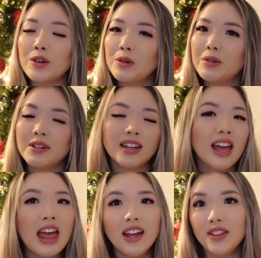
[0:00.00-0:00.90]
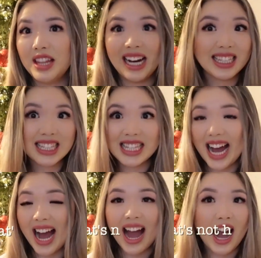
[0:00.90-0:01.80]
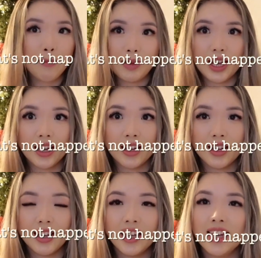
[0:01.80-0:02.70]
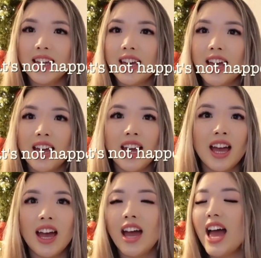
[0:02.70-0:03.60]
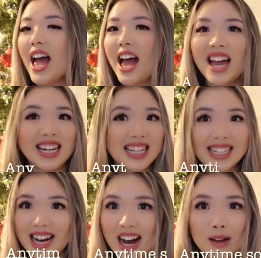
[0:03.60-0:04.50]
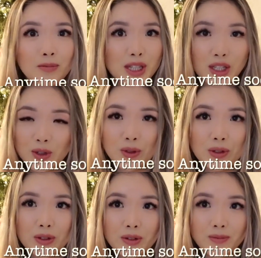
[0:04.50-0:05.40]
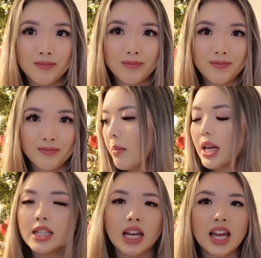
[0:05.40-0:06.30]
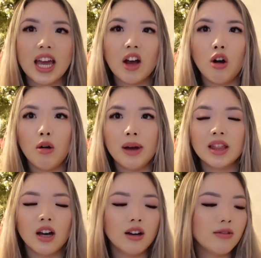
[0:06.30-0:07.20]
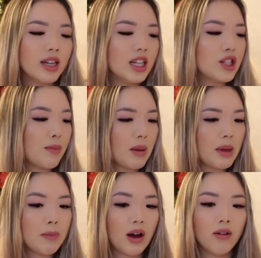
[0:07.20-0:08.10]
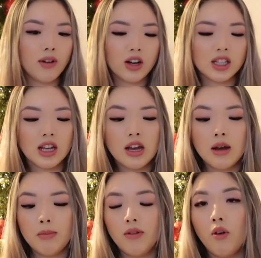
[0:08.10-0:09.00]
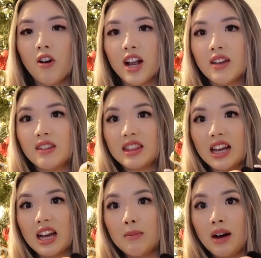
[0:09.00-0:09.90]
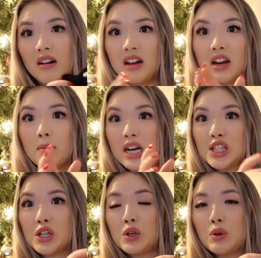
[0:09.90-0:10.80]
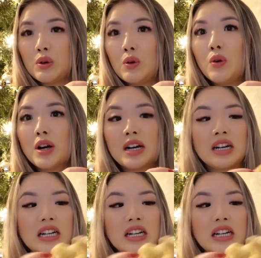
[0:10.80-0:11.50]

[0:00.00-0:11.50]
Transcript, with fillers: you, that's not happening anytime soon. I'm gonna dedicate all my love into Baby Belle first before I even think about a number 2, or